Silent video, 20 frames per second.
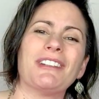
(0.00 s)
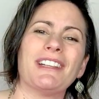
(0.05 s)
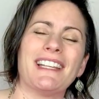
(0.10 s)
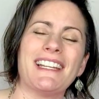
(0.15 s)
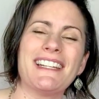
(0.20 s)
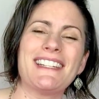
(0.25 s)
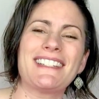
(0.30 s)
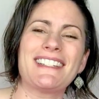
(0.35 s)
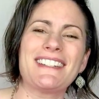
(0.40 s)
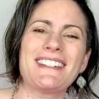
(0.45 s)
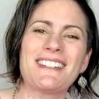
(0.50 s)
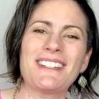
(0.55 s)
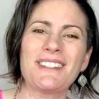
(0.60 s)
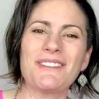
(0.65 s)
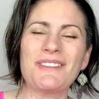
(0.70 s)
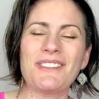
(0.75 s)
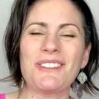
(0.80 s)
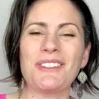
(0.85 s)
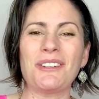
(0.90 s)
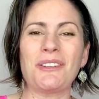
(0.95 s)

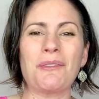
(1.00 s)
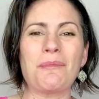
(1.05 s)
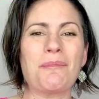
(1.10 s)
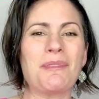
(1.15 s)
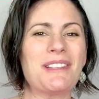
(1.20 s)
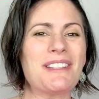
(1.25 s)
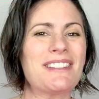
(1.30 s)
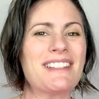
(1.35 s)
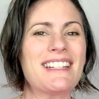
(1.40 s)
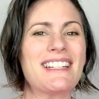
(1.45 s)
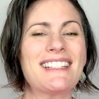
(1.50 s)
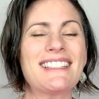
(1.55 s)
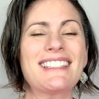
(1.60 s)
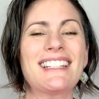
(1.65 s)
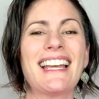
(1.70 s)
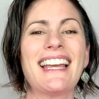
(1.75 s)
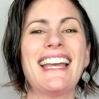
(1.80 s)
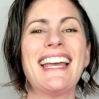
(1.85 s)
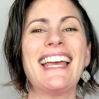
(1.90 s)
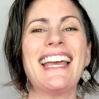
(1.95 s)
relationship to your business,
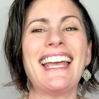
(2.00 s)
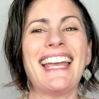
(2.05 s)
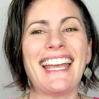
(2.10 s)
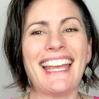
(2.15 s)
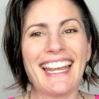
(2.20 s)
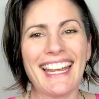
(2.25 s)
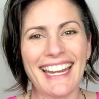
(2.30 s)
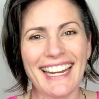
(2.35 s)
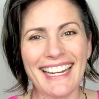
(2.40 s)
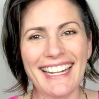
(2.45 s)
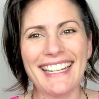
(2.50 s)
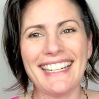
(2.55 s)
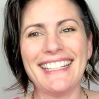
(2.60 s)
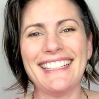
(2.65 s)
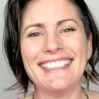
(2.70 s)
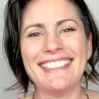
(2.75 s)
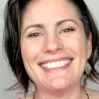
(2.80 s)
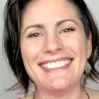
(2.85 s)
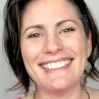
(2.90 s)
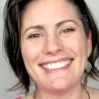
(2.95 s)

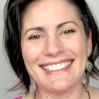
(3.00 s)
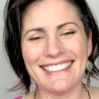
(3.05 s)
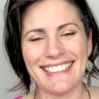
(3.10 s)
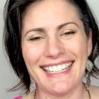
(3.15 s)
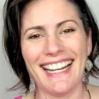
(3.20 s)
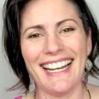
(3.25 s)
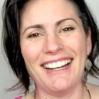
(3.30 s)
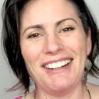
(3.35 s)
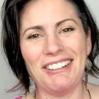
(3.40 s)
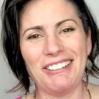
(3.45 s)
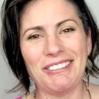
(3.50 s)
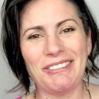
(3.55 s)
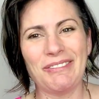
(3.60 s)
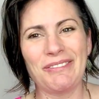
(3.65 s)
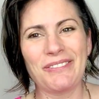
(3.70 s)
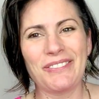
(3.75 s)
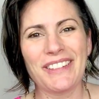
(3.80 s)
hands down.